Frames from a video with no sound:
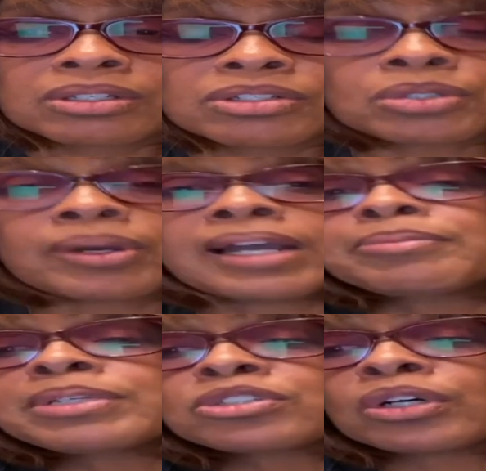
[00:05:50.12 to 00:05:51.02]
So I've
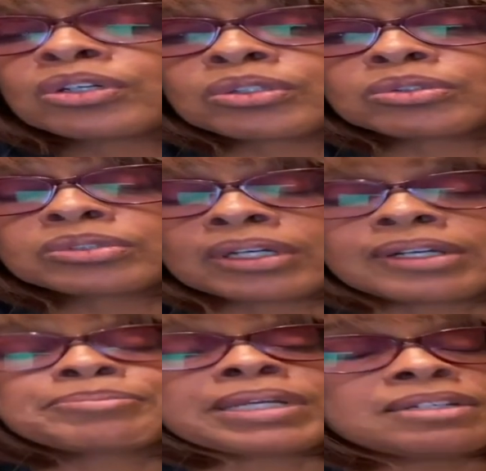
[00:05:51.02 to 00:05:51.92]
been told or
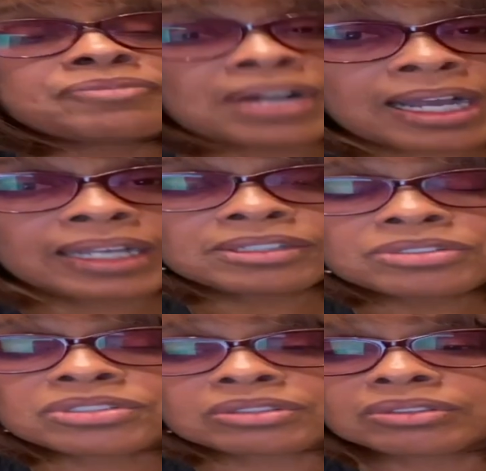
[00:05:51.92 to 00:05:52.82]
I've been
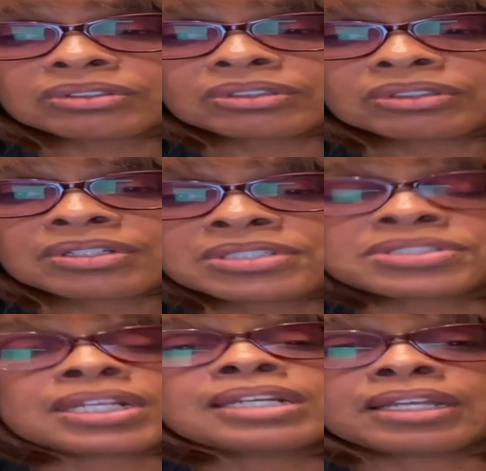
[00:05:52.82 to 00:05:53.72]
advised to
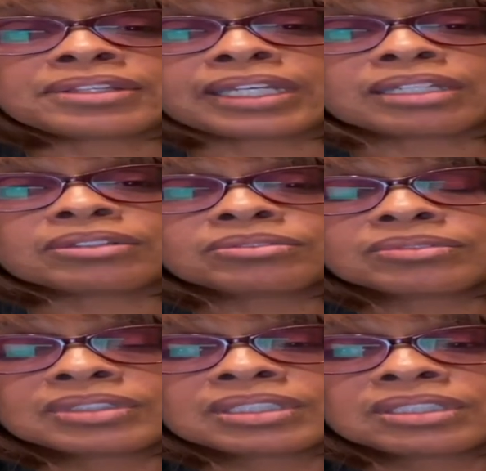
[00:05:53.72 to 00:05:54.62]
say nothing.
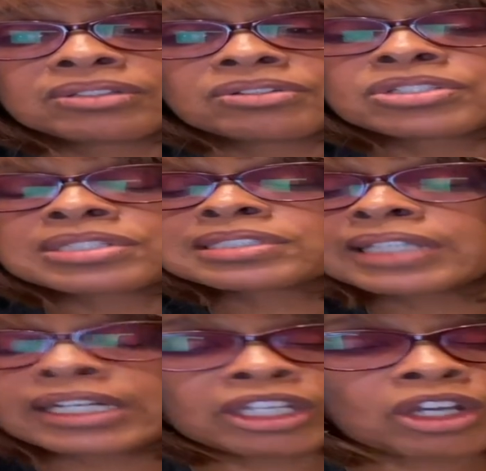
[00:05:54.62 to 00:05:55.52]
Just
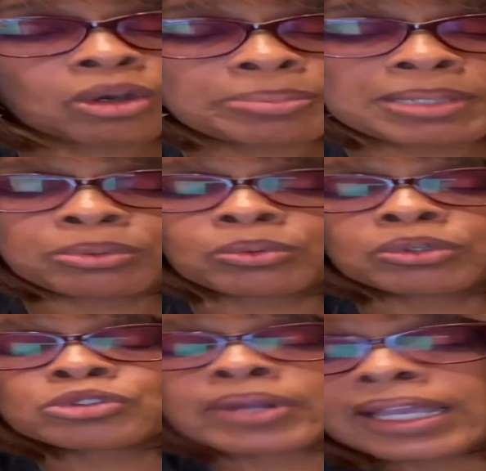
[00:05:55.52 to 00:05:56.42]
let it go. People will
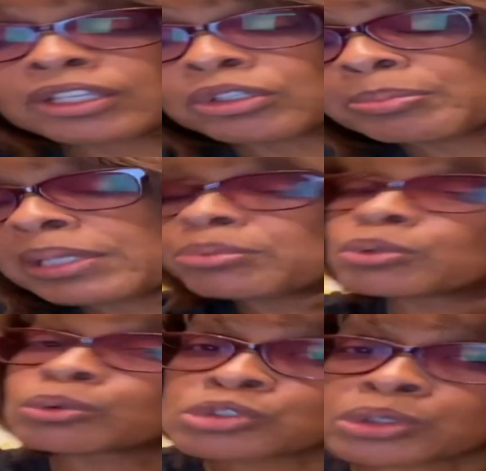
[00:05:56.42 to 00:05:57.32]
drag you,
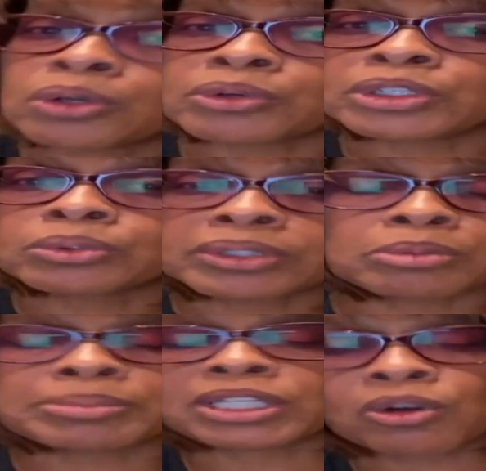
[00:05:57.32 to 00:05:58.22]
people will troll you,
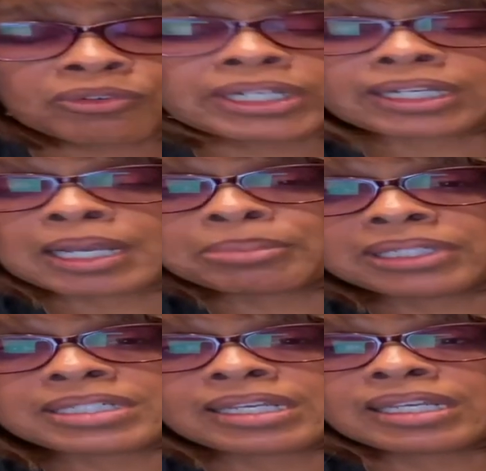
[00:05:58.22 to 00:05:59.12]
it'll be over in a couple
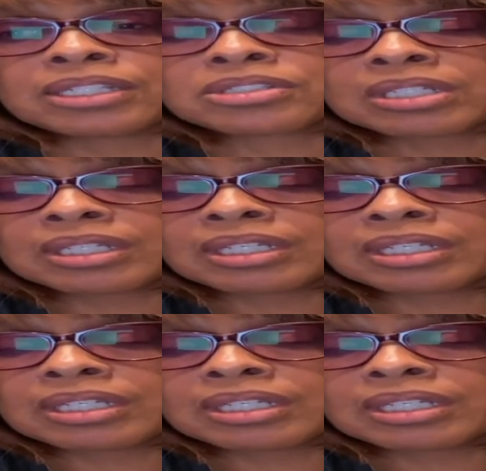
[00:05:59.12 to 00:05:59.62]
of days.